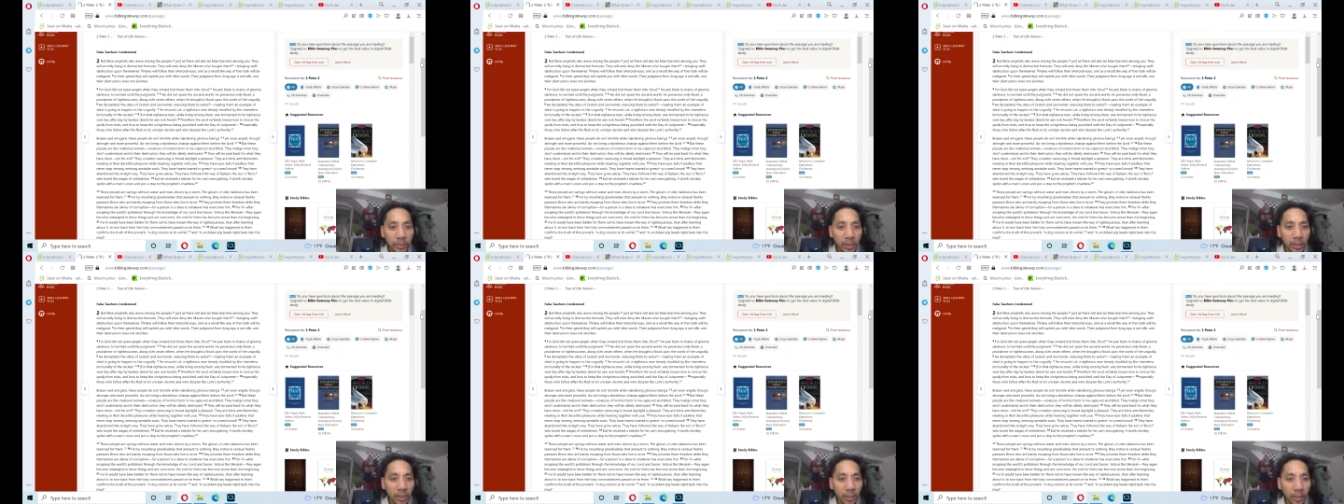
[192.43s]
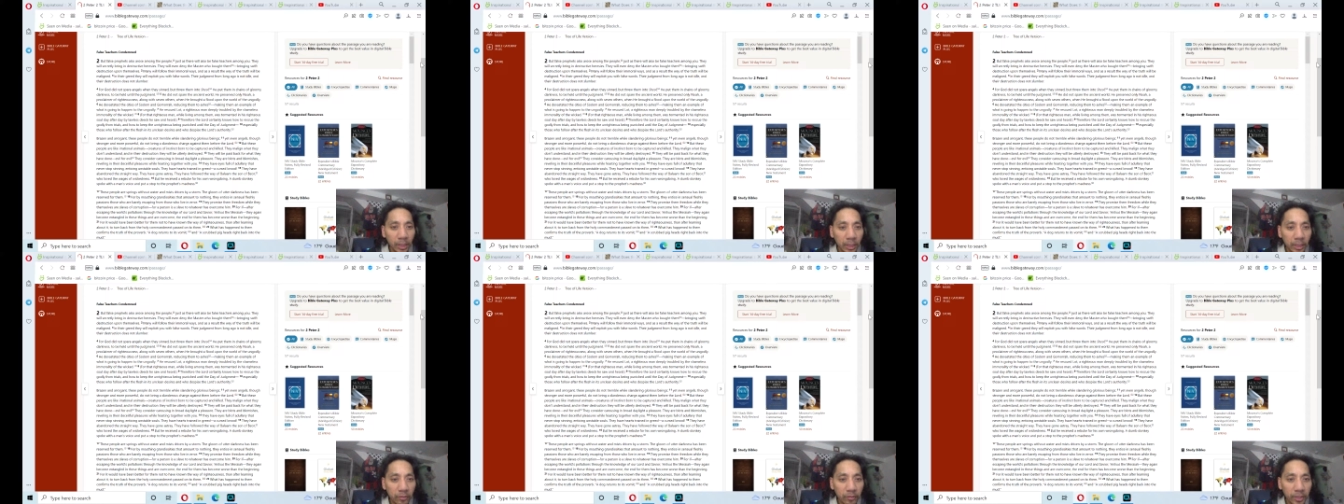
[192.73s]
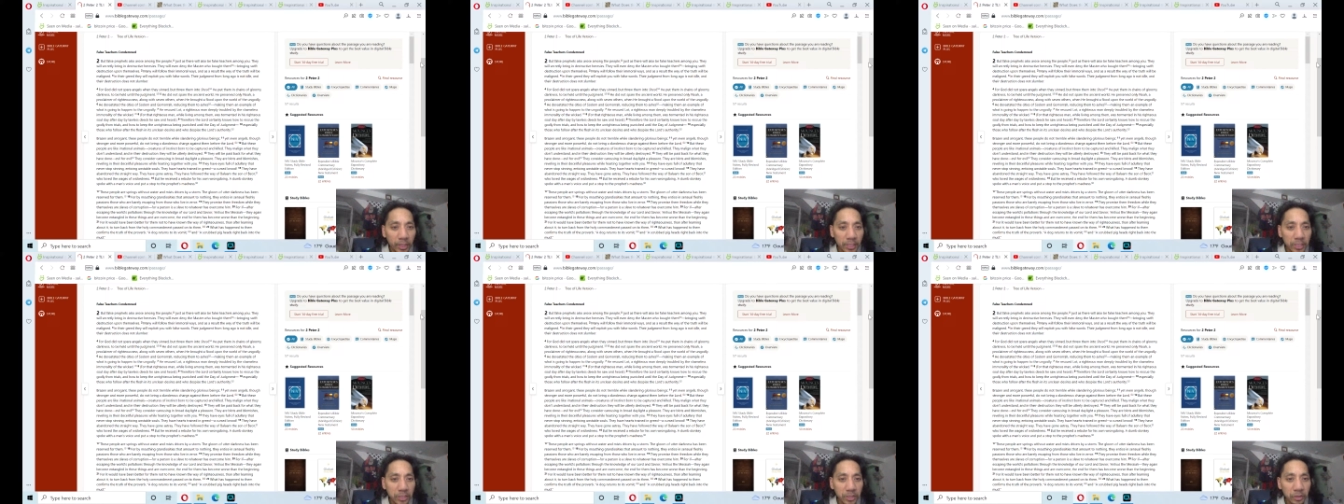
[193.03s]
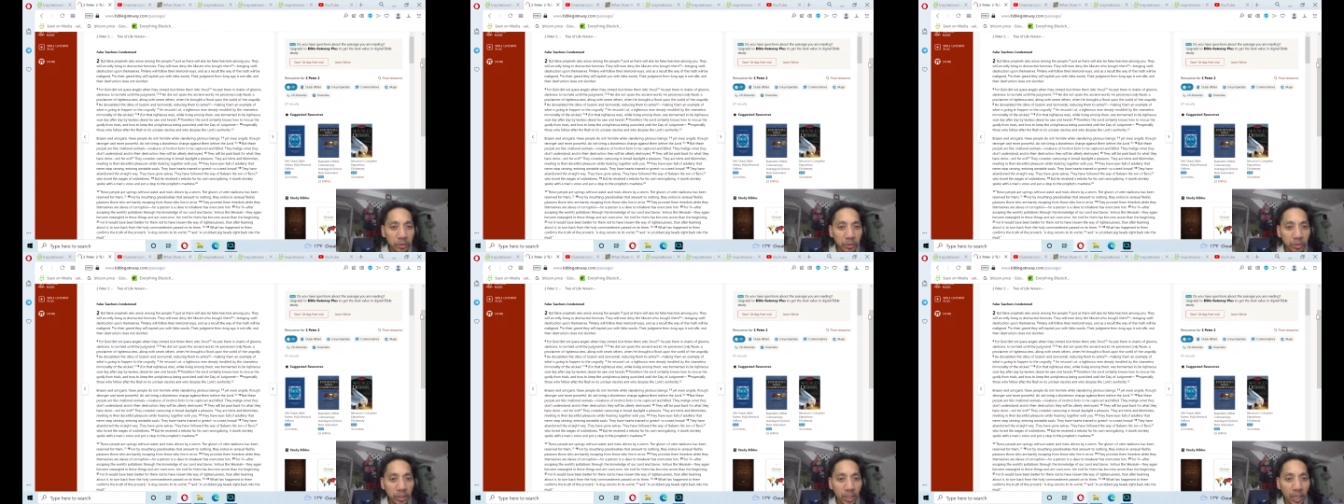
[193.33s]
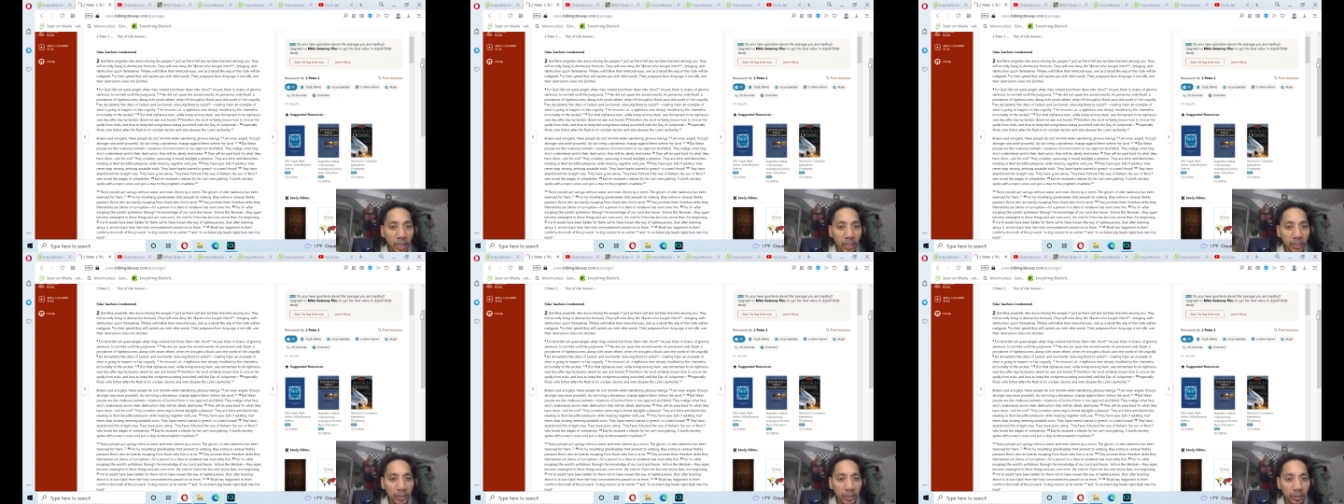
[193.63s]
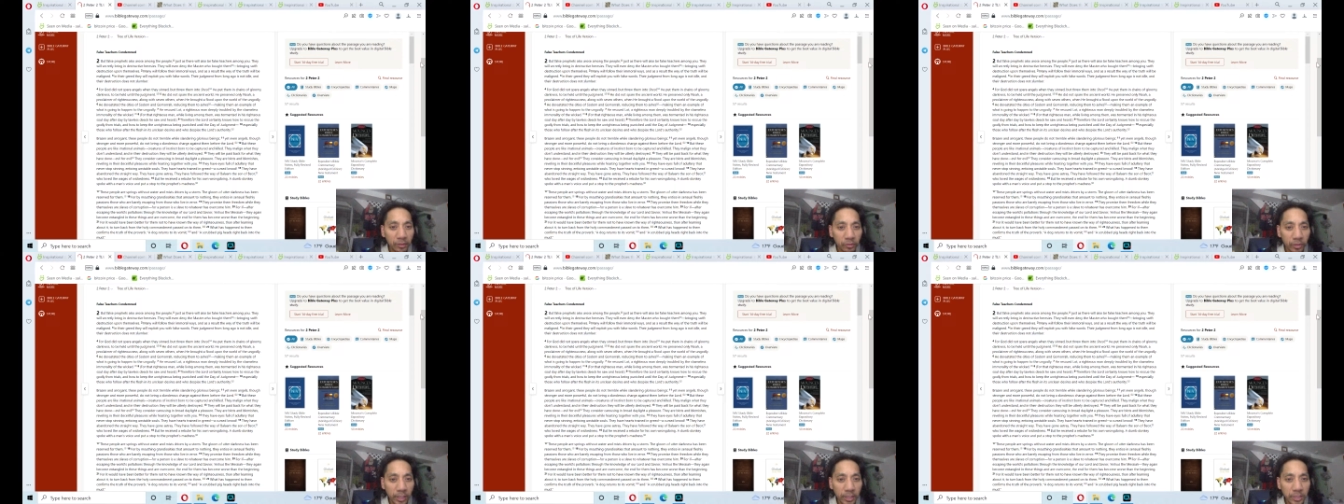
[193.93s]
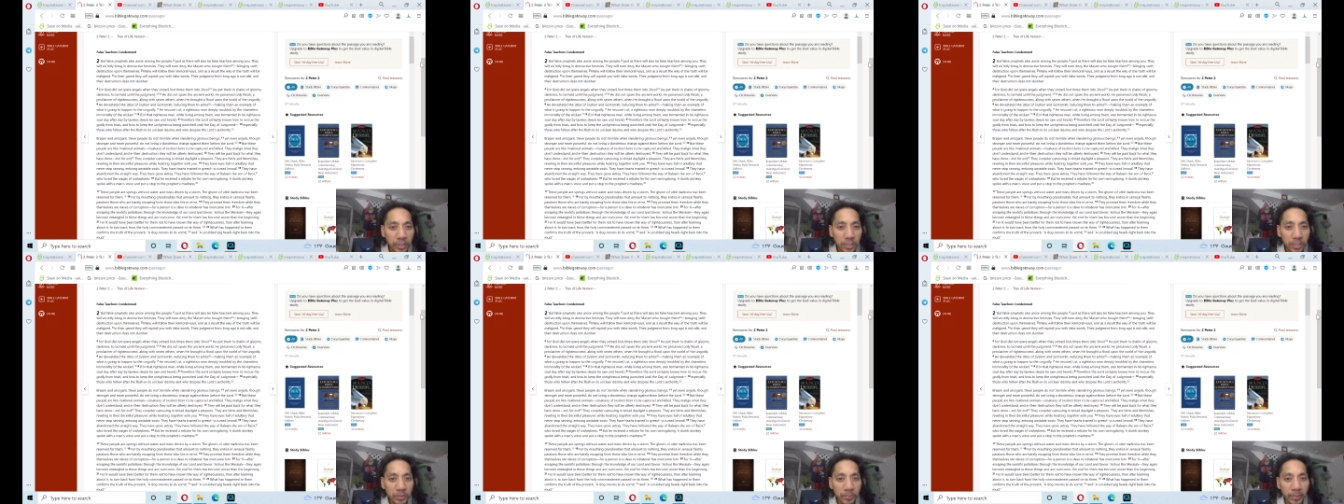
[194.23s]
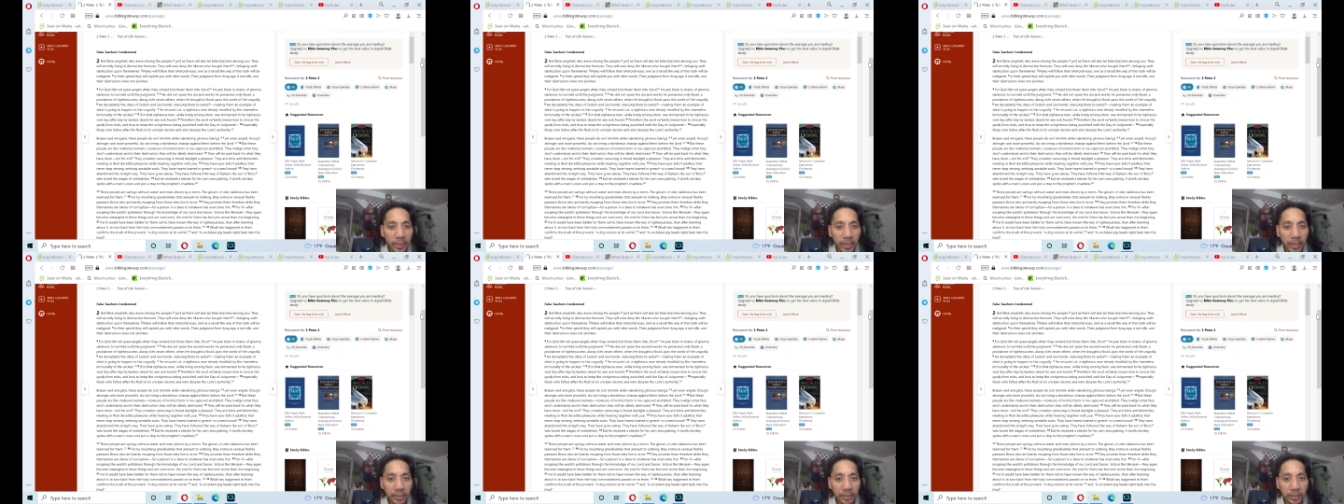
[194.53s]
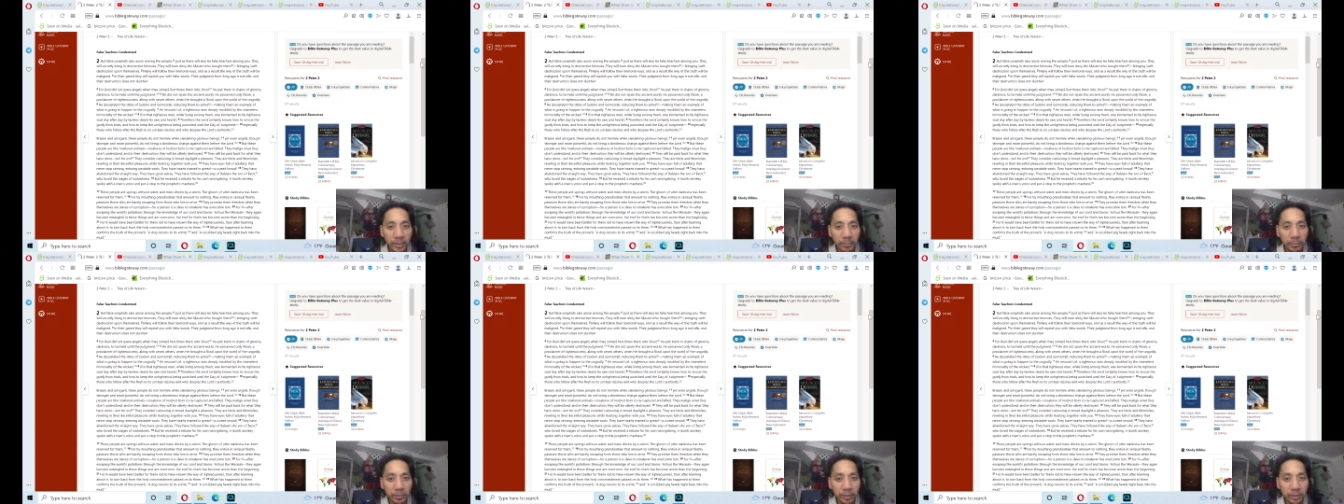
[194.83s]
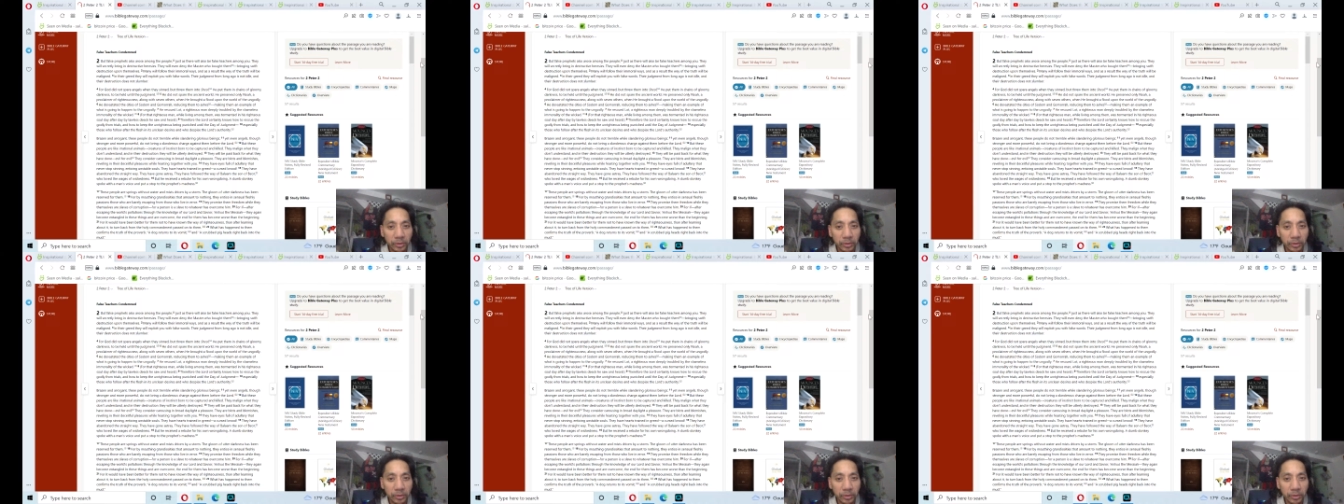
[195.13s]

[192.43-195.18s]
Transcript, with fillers: He rescued Lot, a righteous man deeply